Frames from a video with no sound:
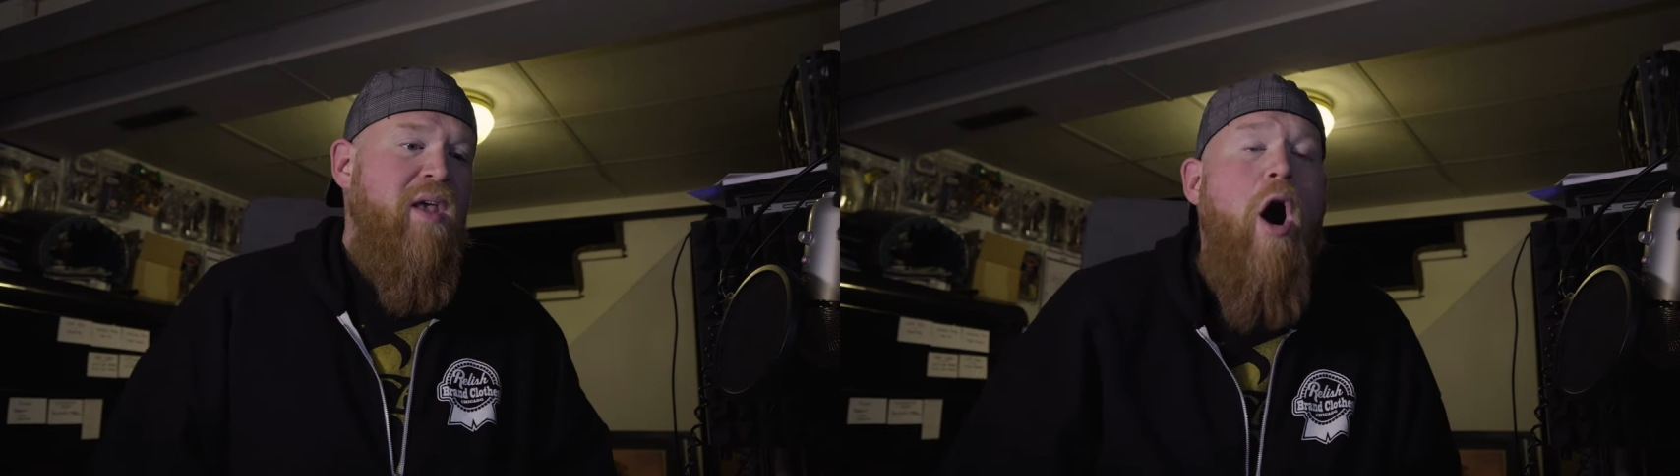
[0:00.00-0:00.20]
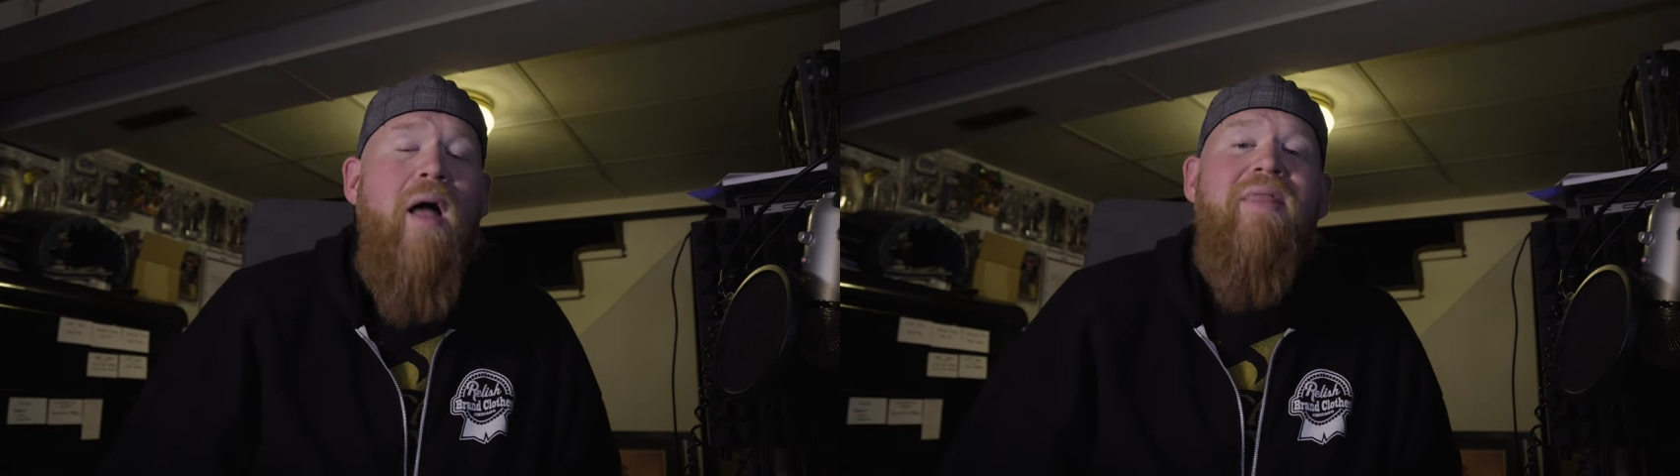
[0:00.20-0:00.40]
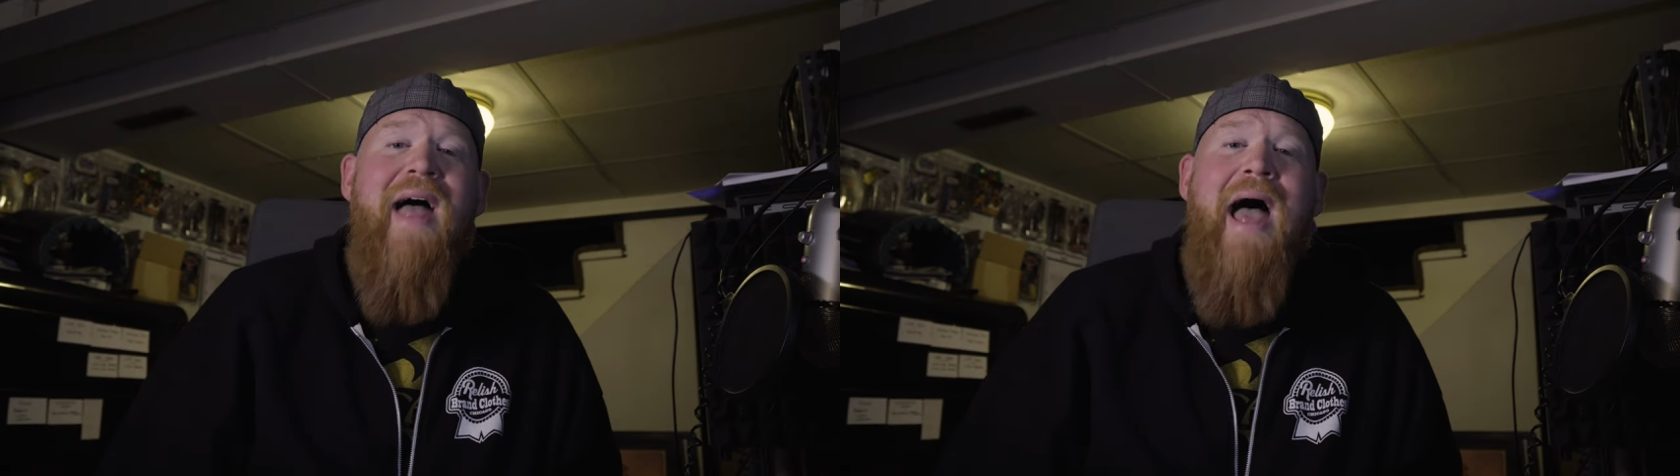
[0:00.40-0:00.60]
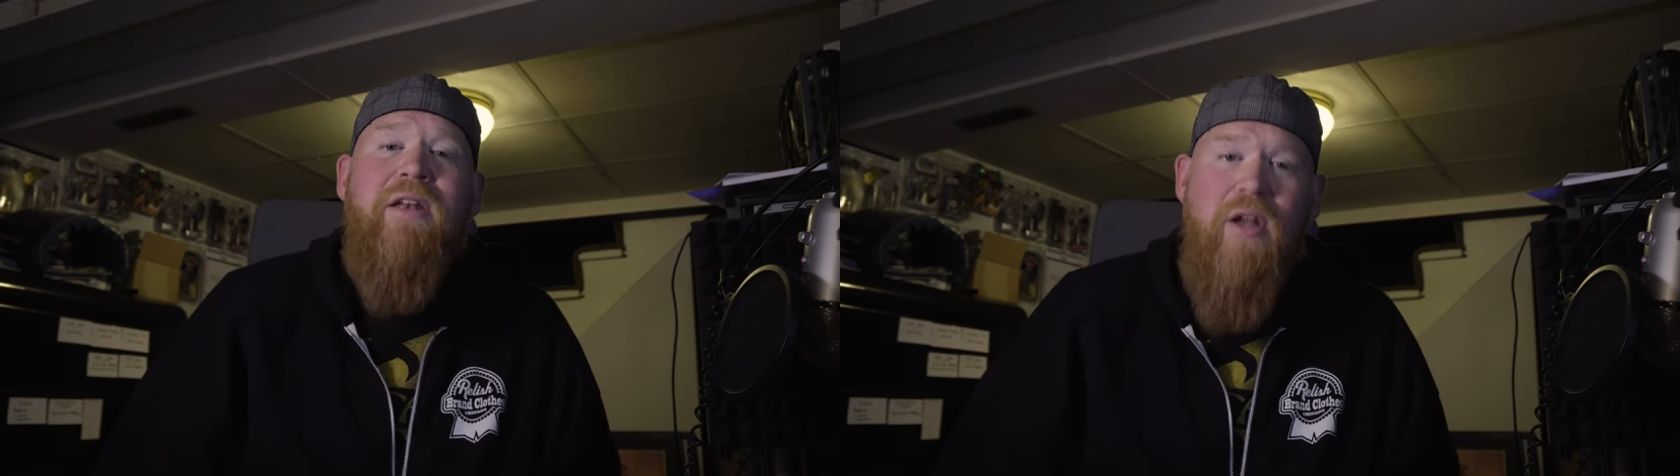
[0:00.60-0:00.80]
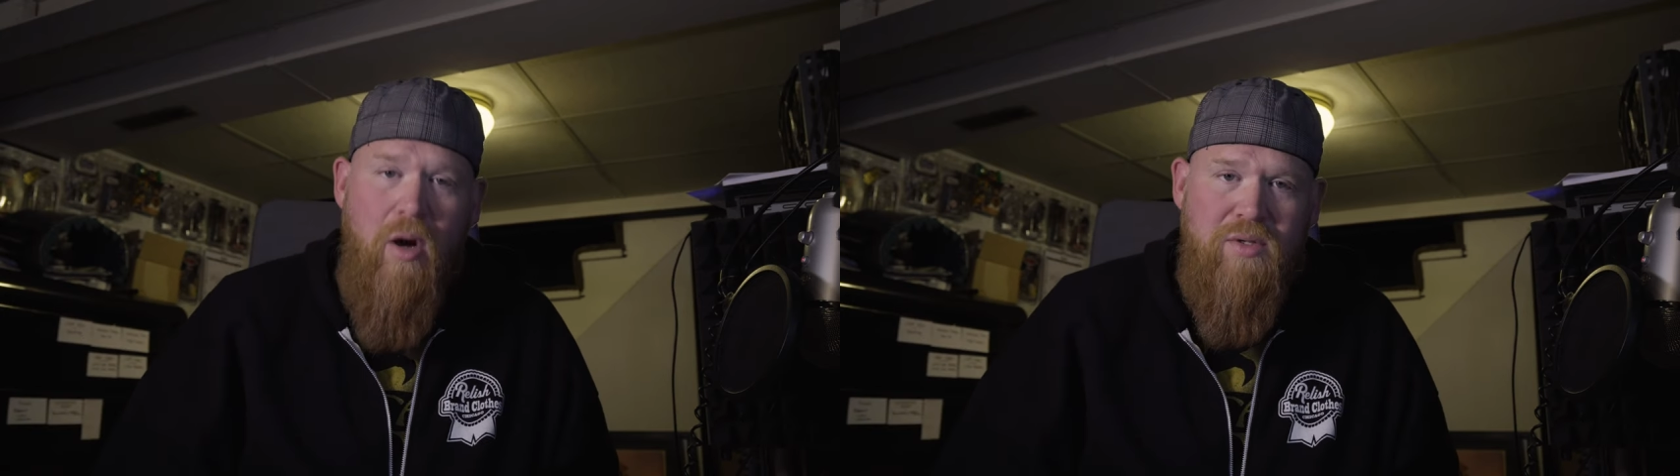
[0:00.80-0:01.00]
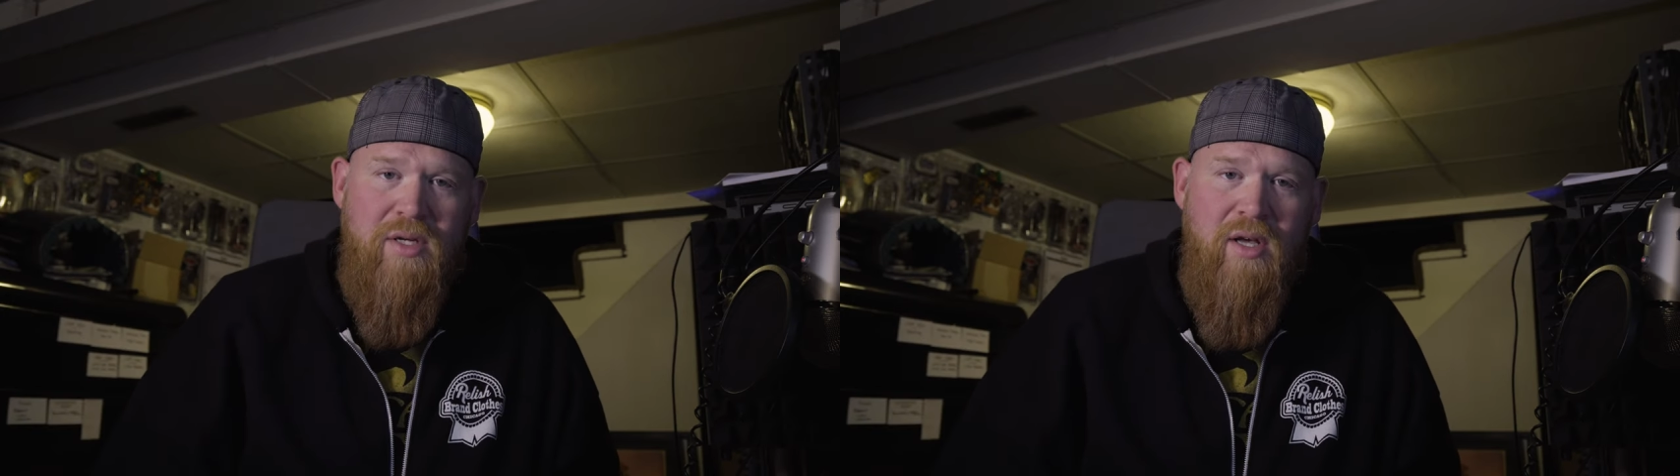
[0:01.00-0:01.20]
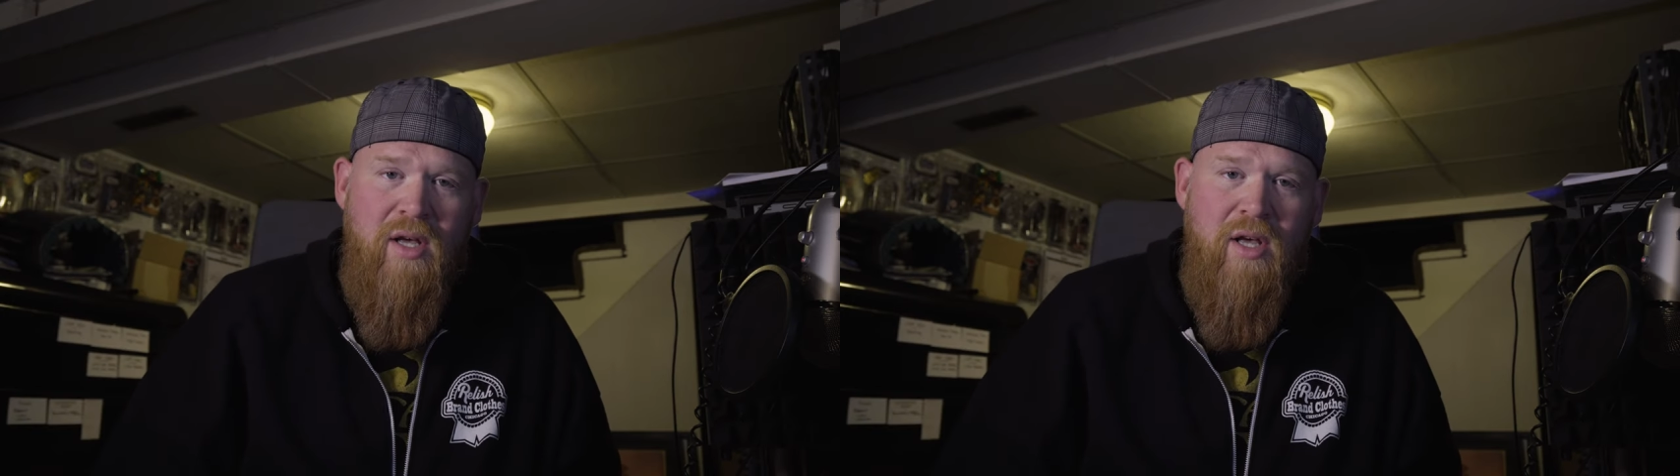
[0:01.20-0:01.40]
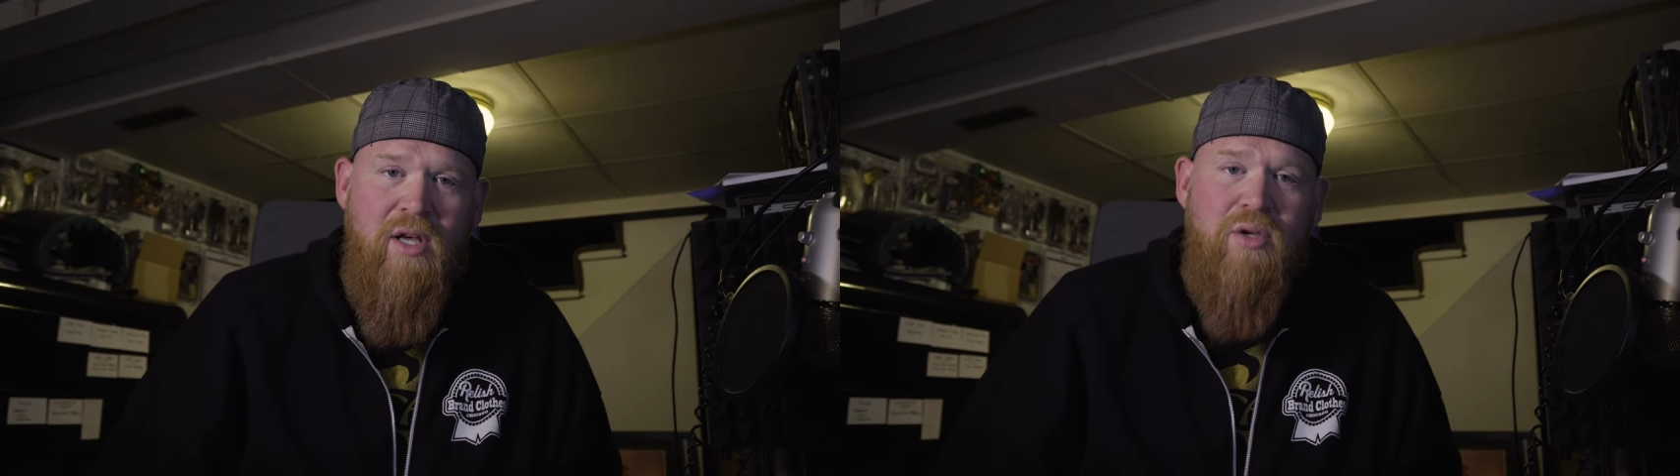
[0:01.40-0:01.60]
On that note,
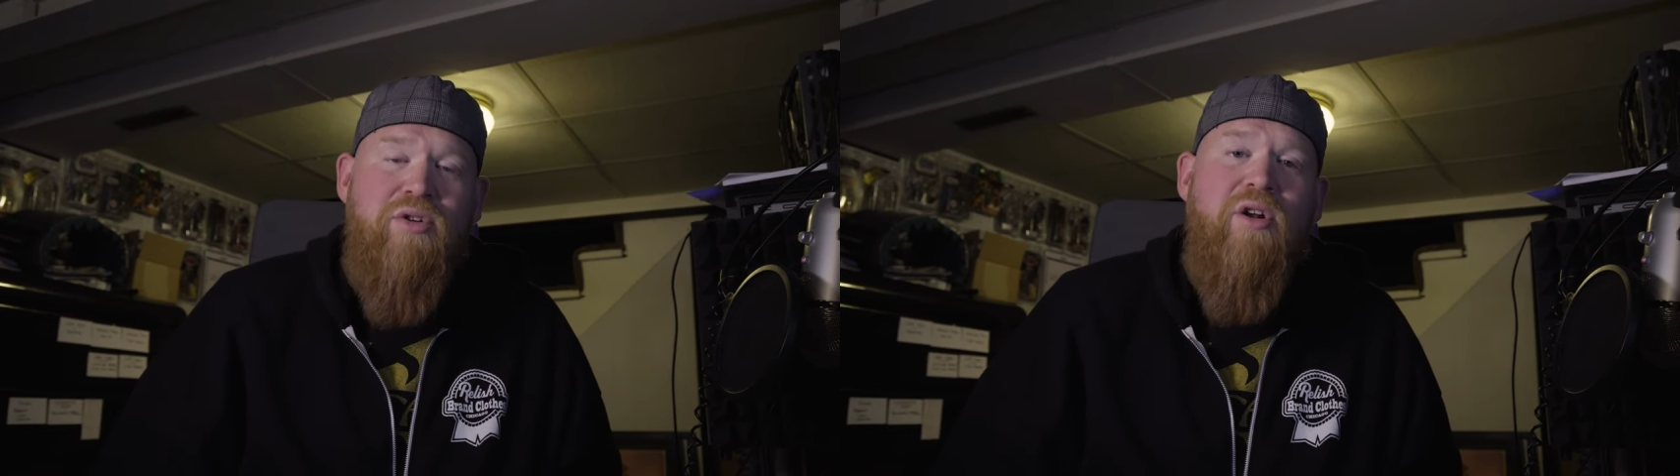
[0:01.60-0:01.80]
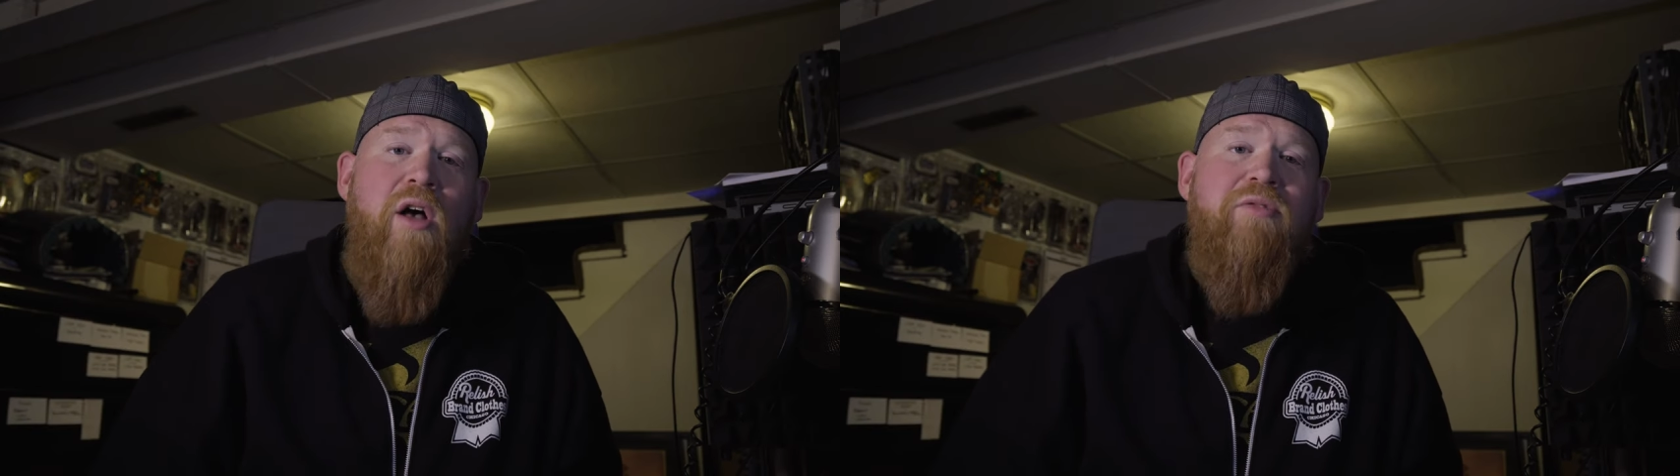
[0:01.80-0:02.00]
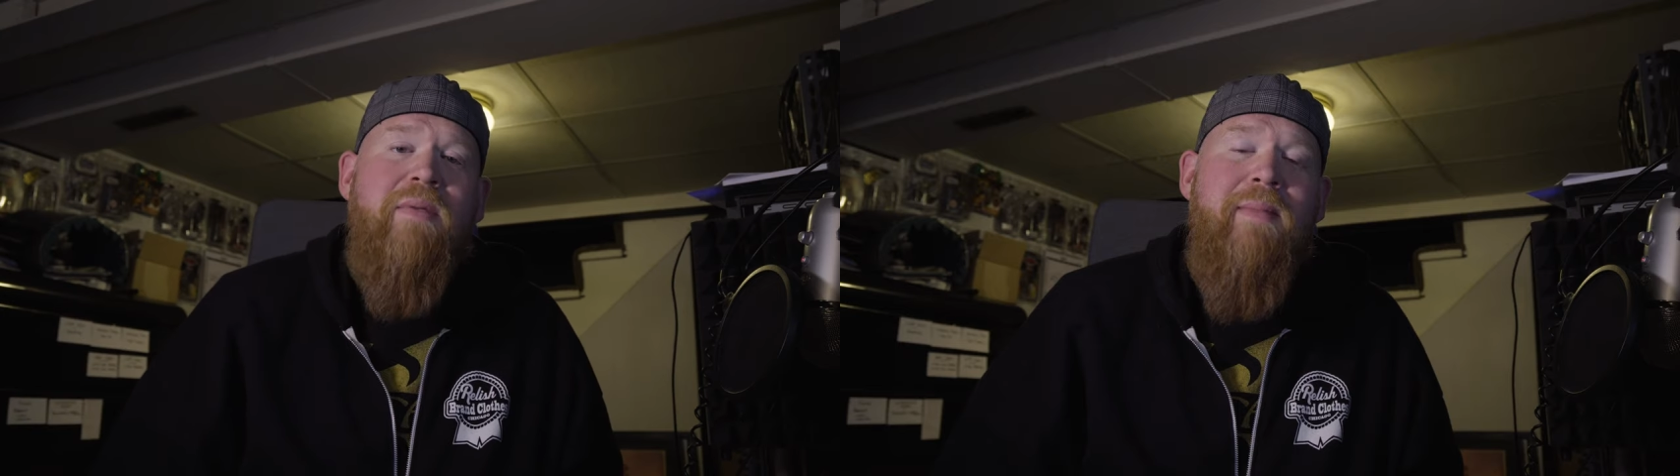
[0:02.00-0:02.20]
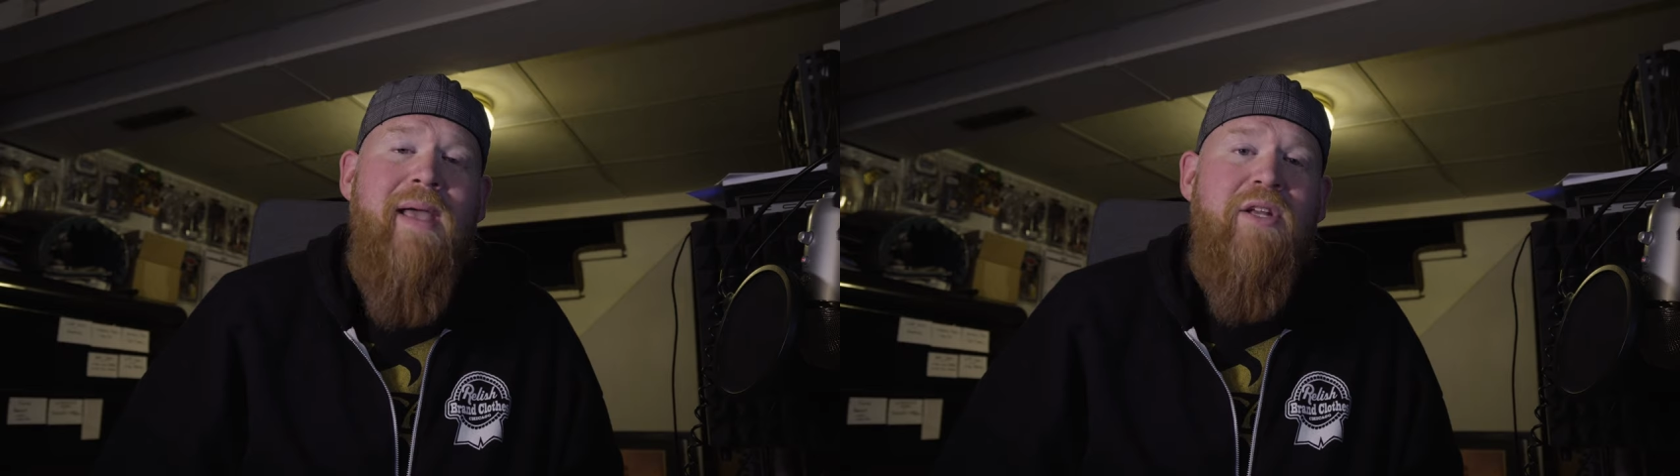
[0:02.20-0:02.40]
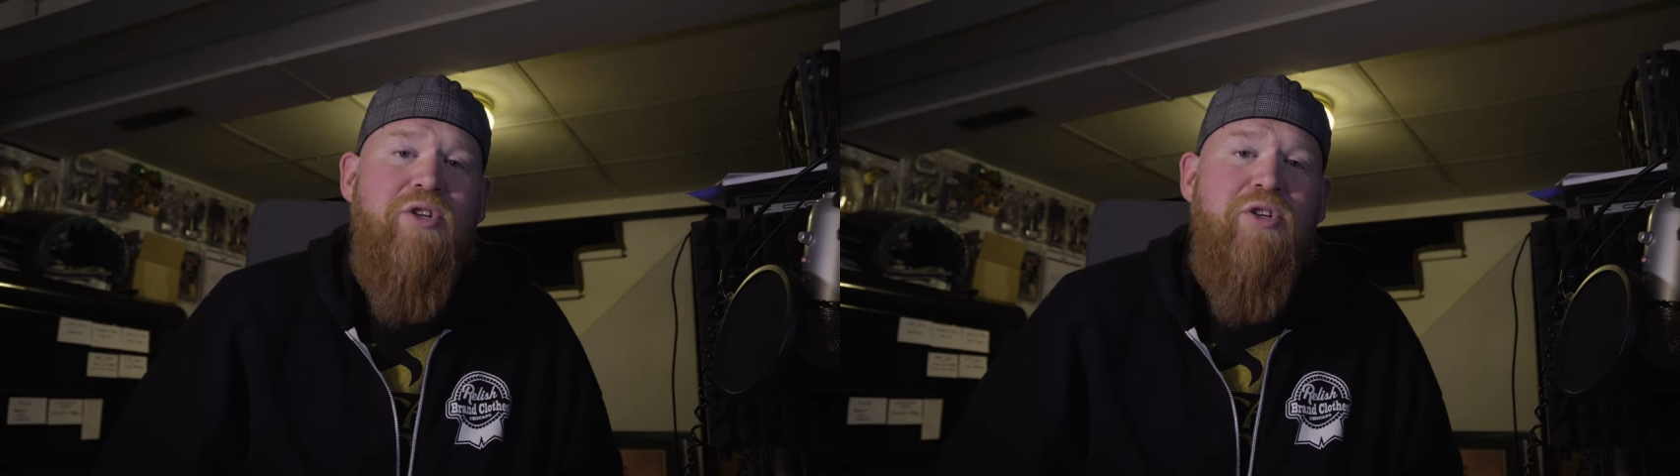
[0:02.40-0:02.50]
you should also be making